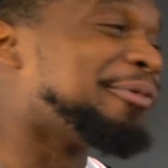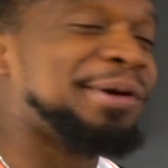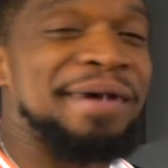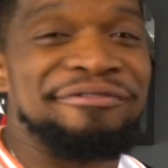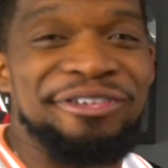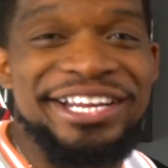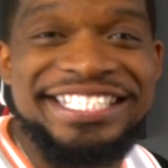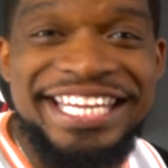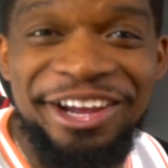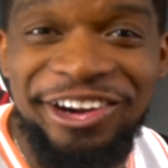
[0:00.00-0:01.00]
One of my
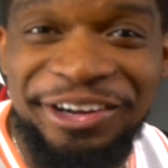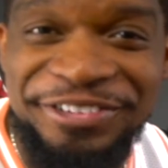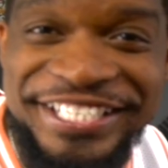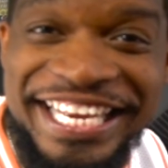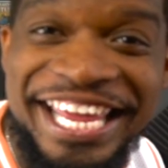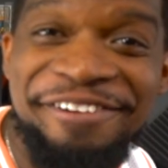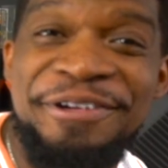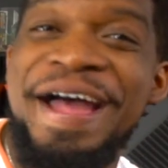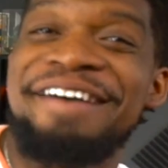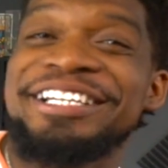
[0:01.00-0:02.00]
friends, Derek, was in there.
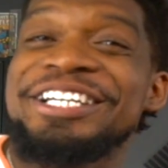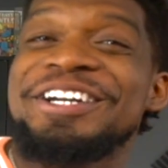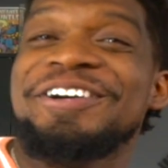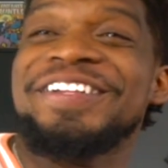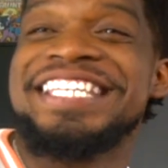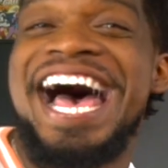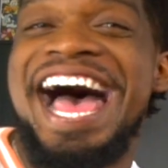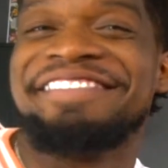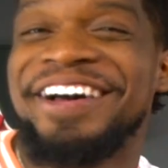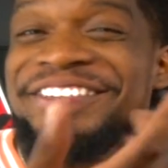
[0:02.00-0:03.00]
We were having a good old
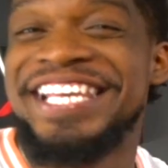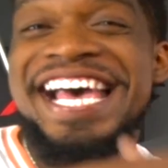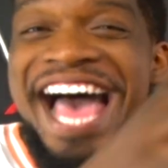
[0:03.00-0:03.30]
time.